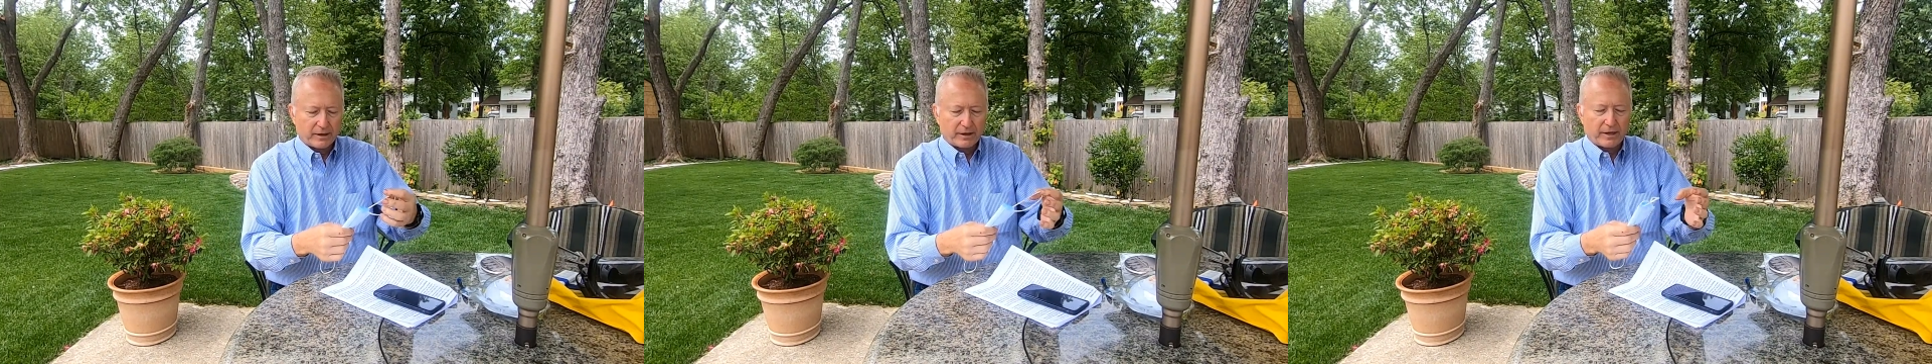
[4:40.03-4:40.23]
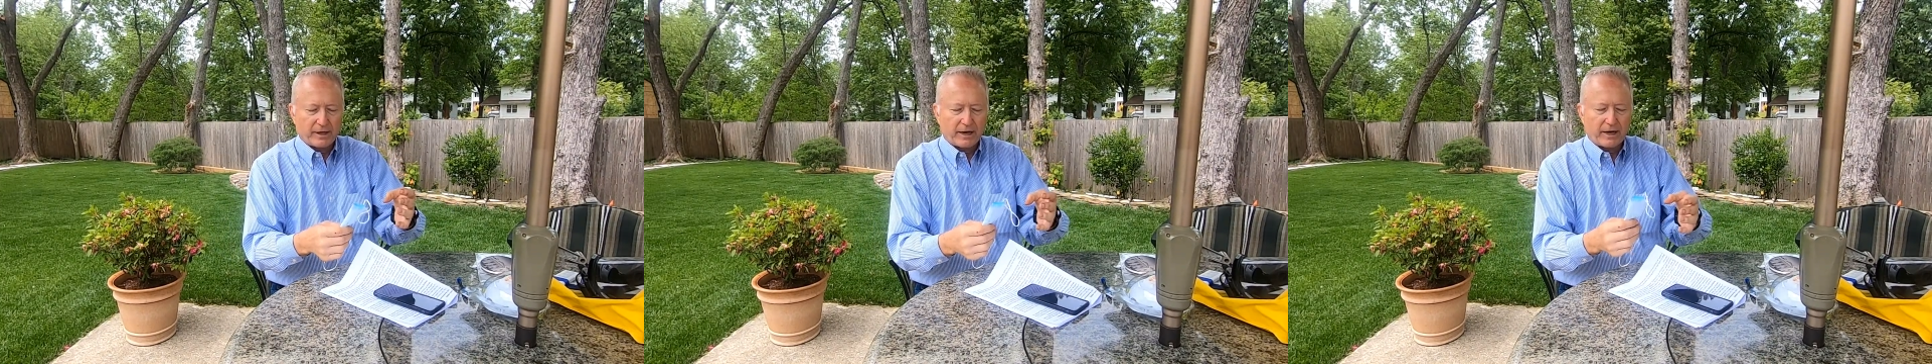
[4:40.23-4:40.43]

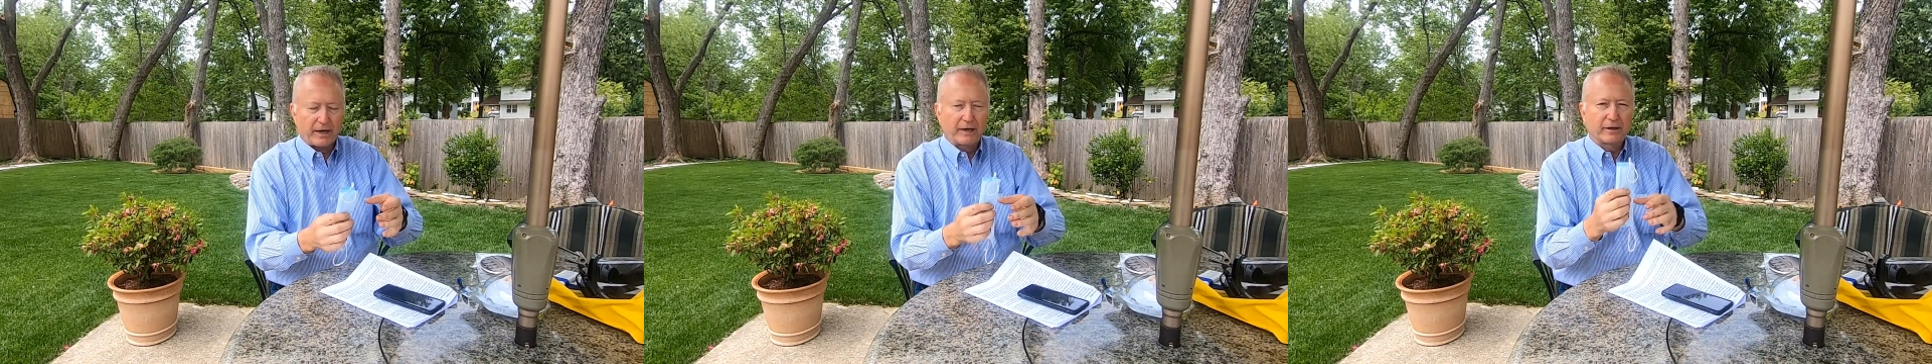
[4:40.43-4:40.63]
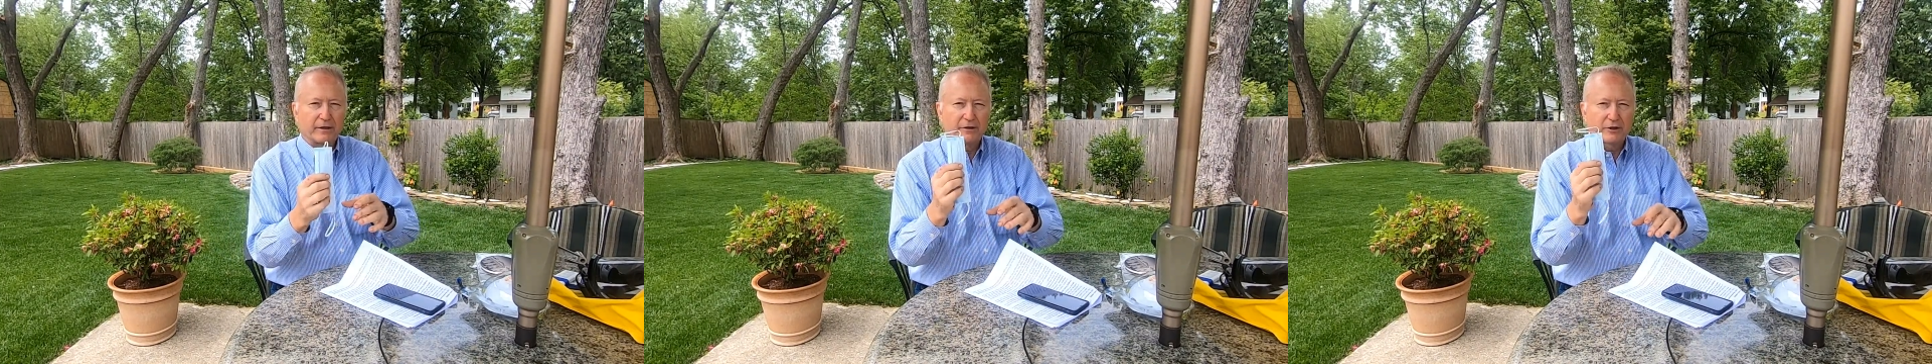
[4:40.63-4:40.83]

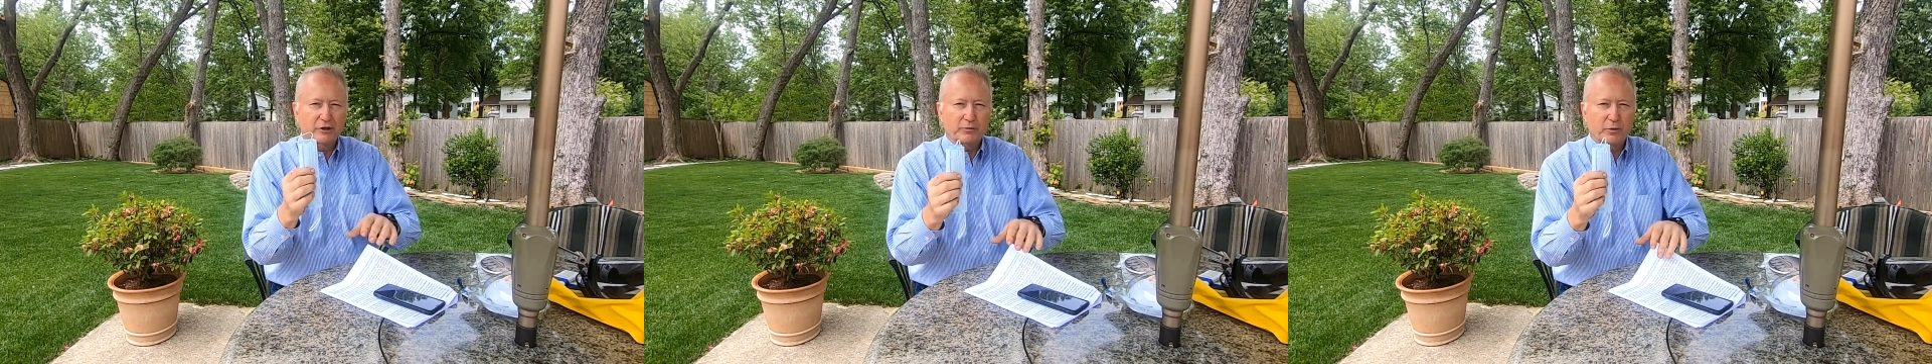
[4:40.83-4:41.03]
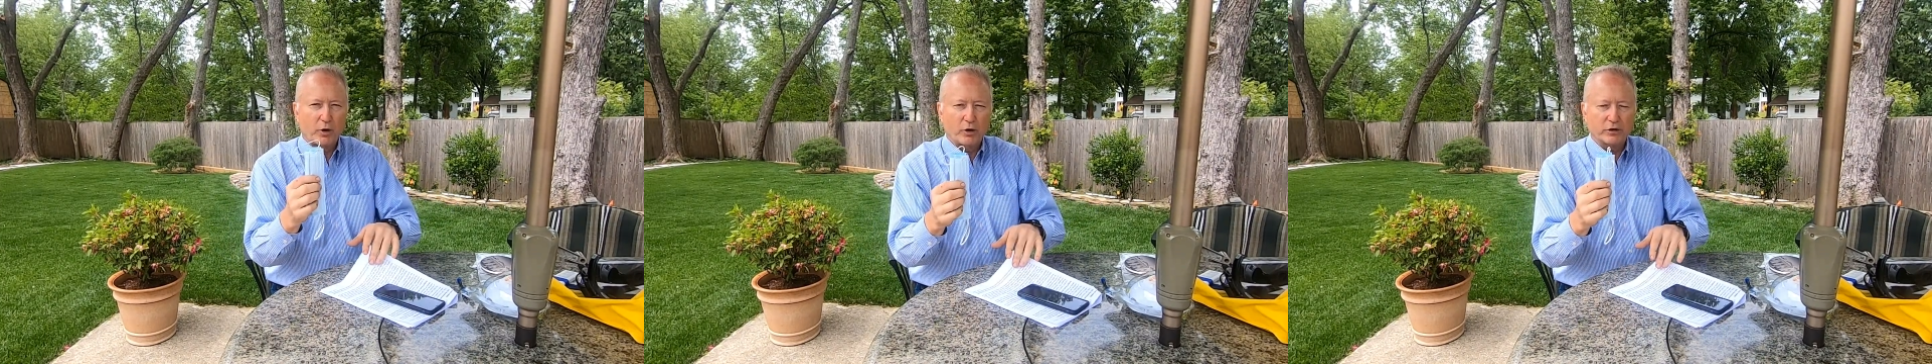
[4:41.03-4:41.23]
and
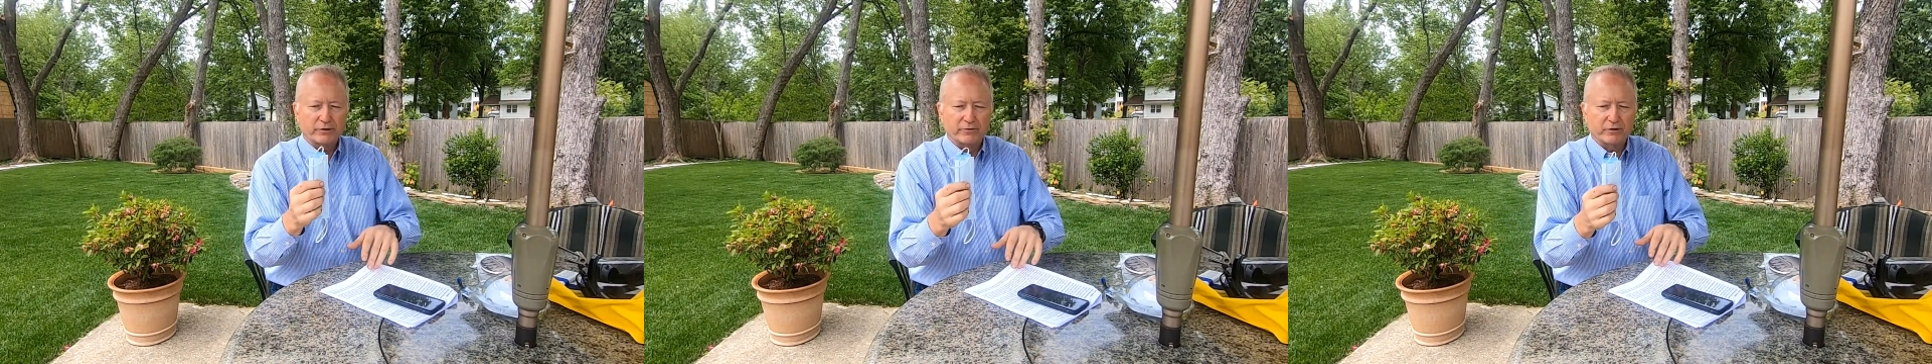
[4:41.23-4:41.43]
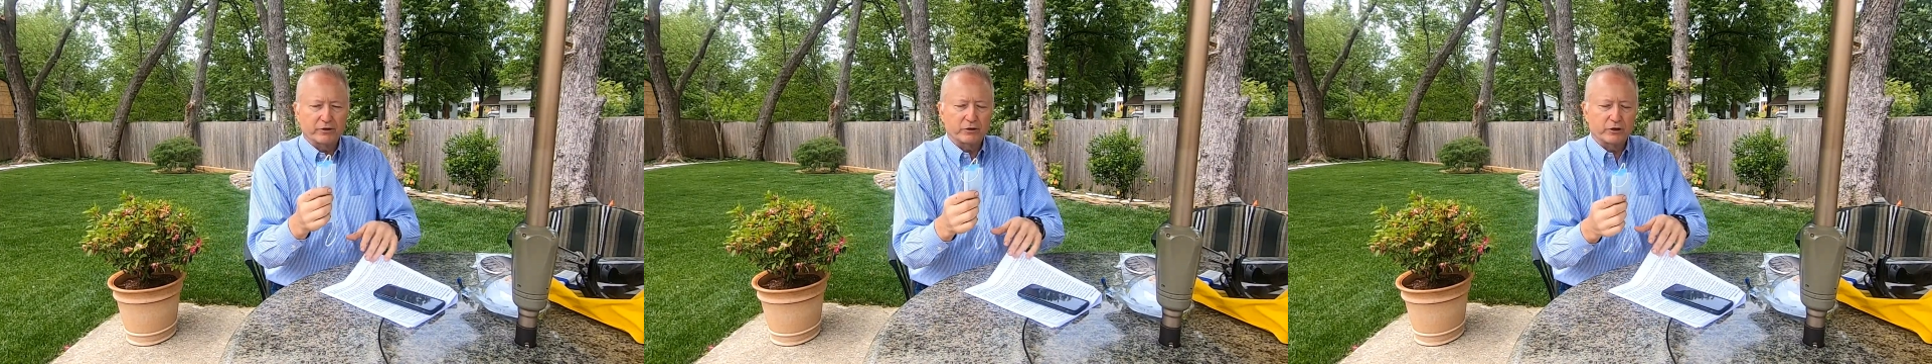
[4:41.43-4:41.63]
dispose of
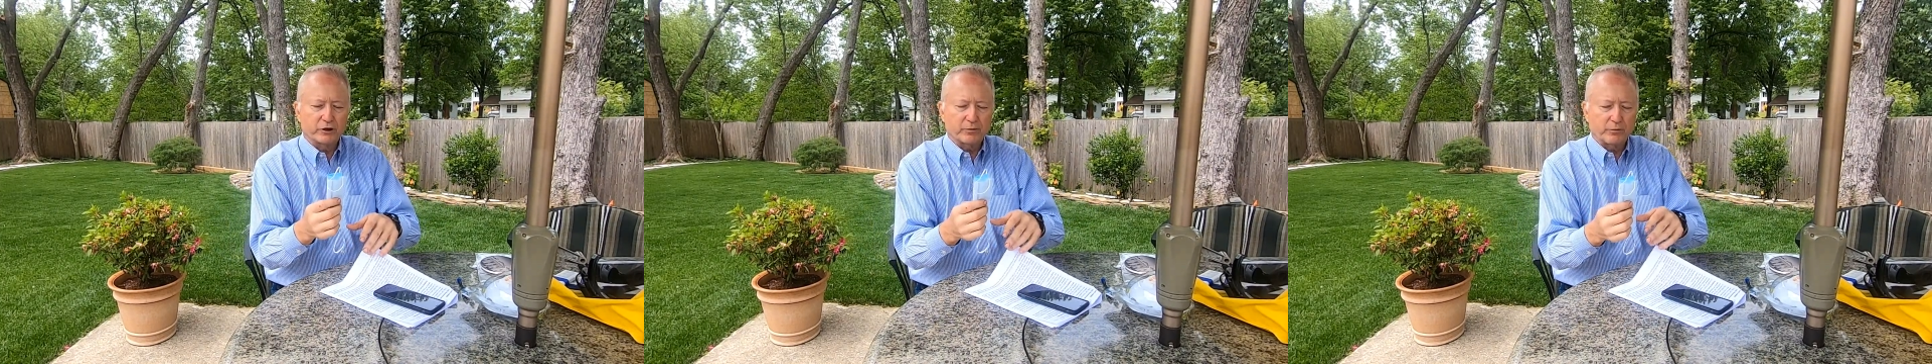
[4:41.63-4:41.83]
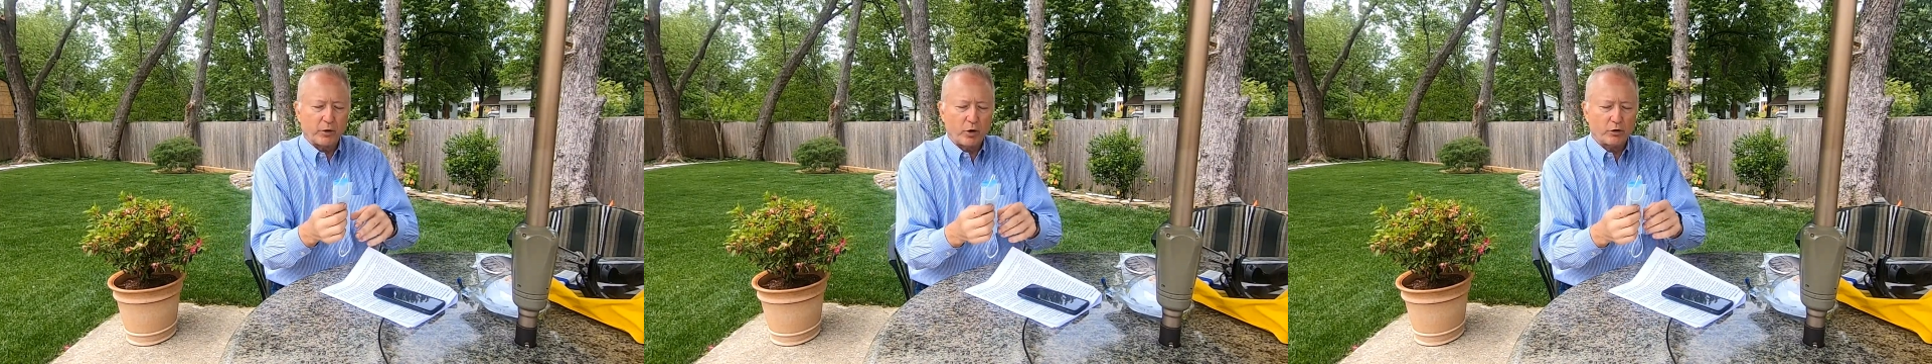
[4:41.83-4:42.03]
it. To
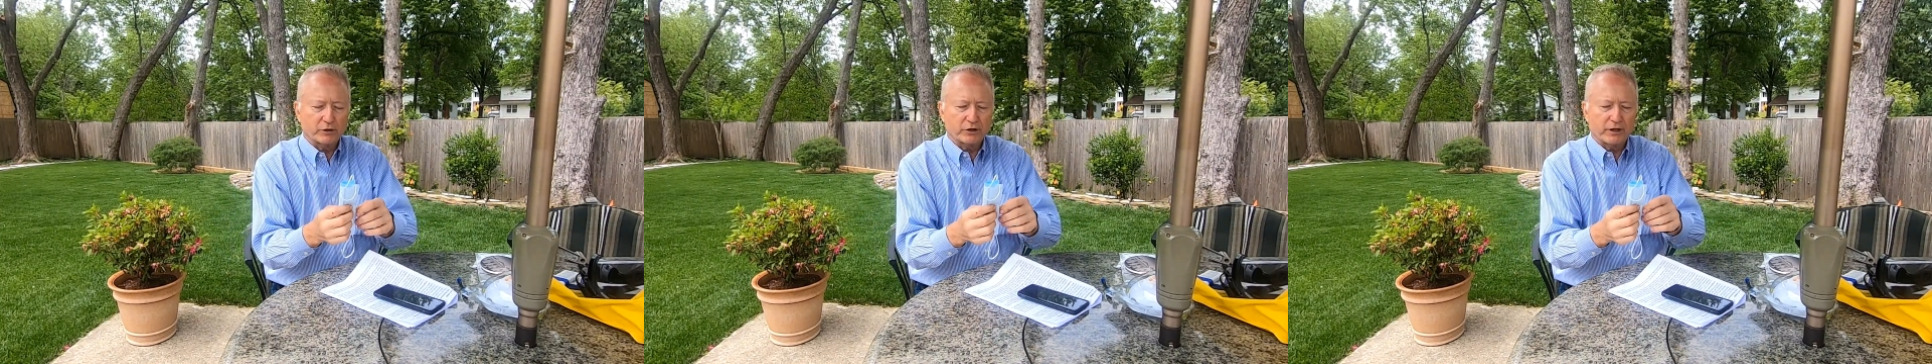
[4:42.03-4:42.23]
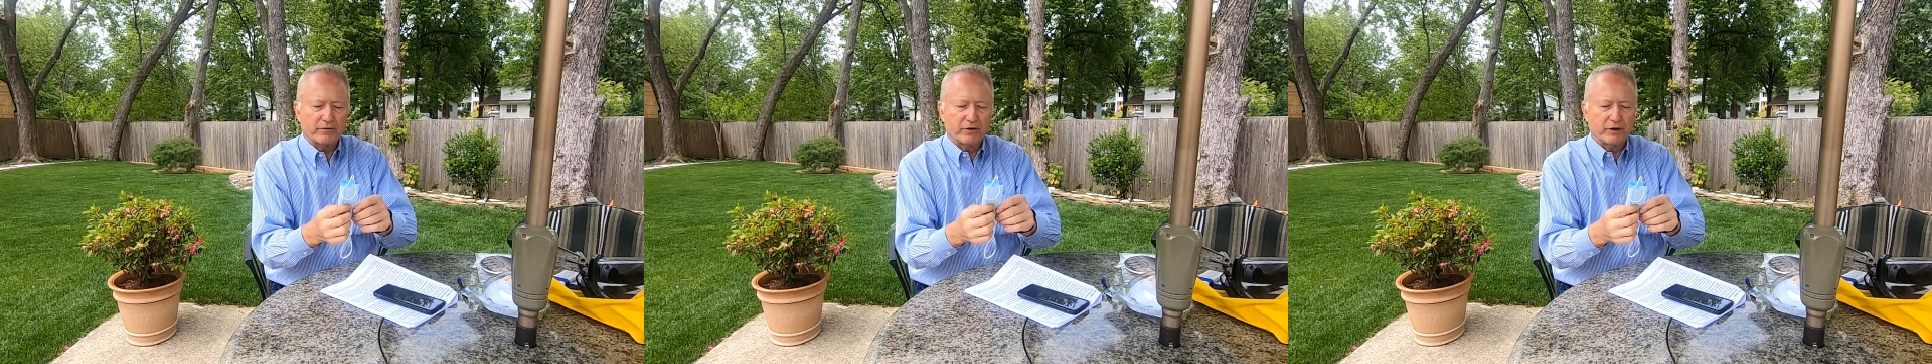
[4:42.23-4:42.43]
dispose
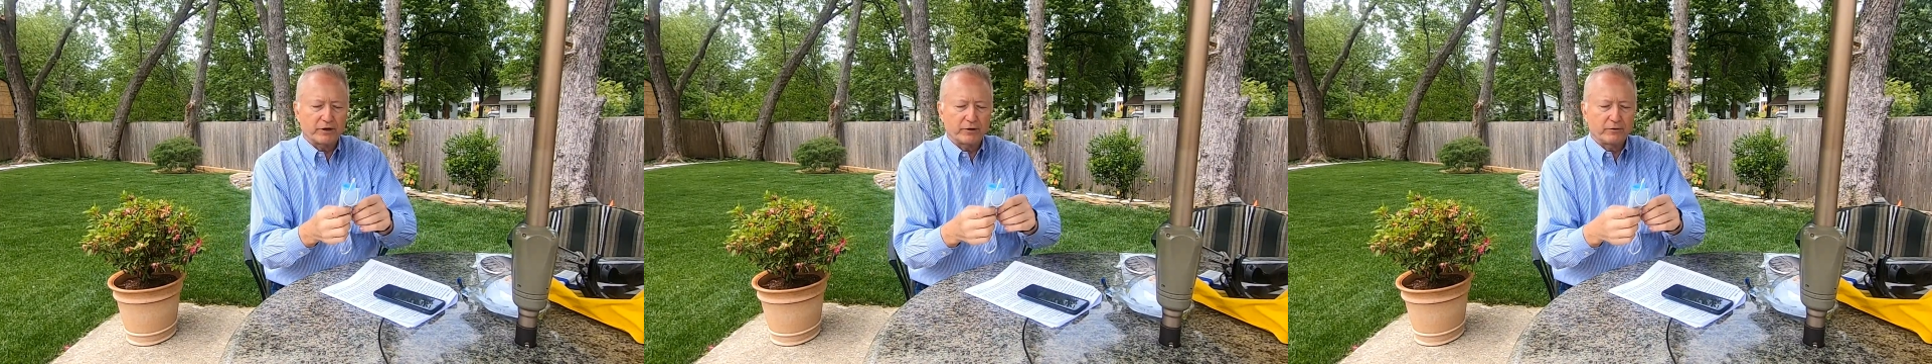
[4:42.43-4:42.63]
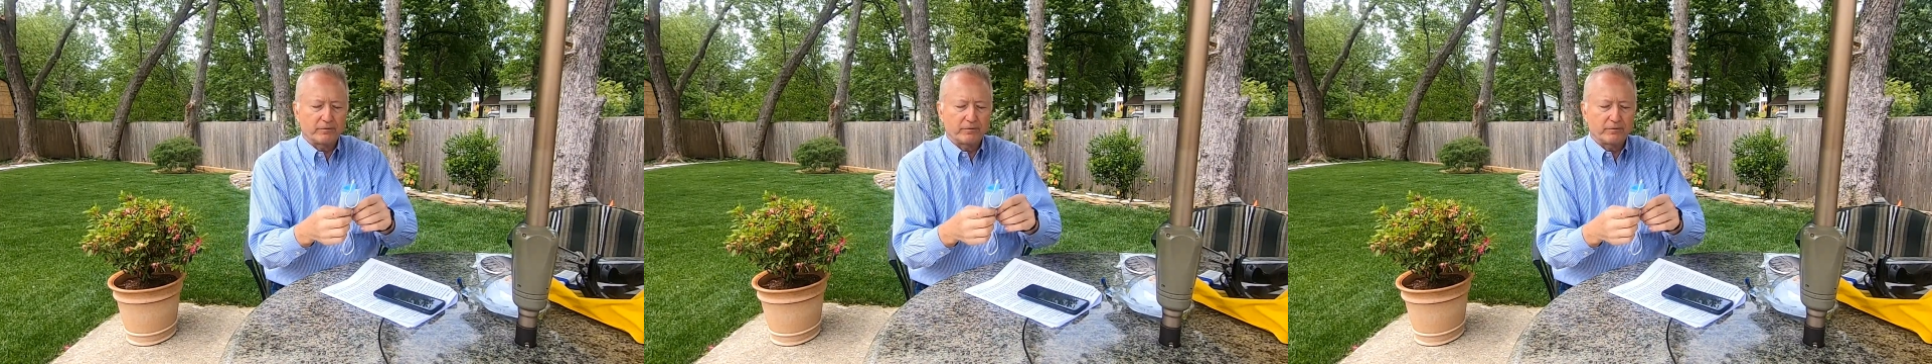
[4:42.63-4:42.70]
of it,